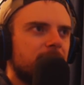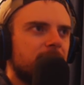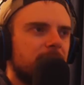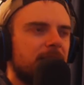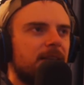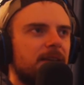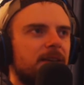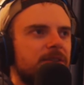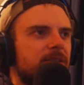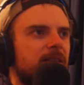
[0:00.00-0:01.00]
like
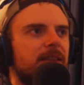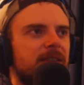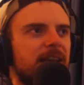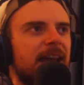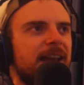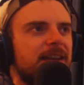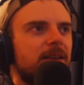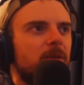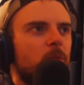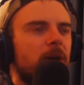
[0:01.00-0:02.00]
because
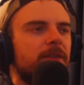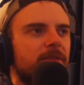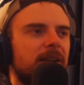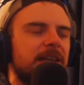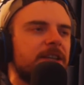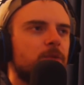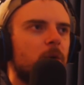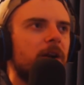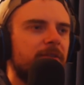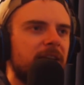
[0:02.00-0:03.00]
at least
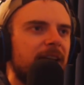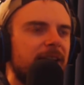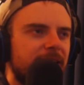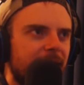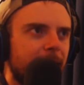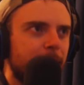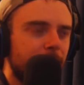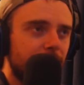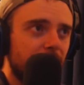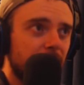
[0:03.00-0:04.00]
one of the in-game
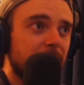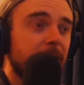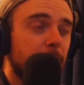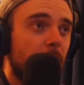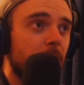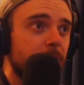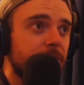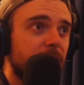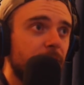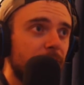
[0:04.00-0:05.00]
elite
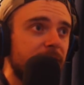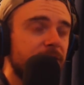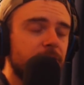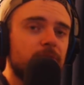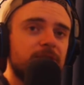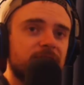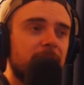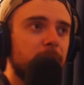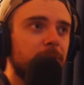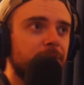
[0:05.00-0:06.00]
models in Reach
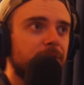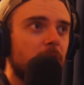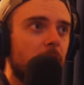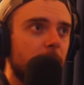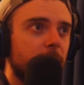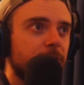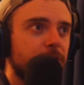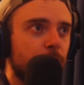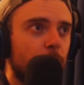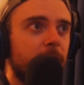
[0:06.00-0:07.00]
resembles Arbiter's
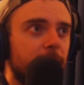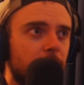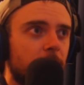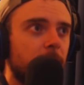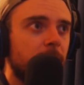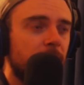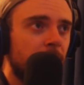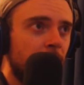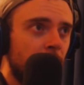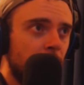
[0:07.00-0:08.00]
toy form,
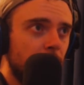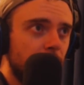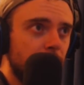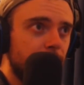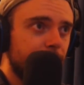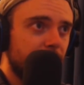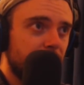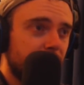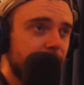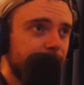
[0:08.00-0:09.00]
you
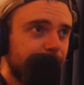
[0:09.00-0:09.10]
know?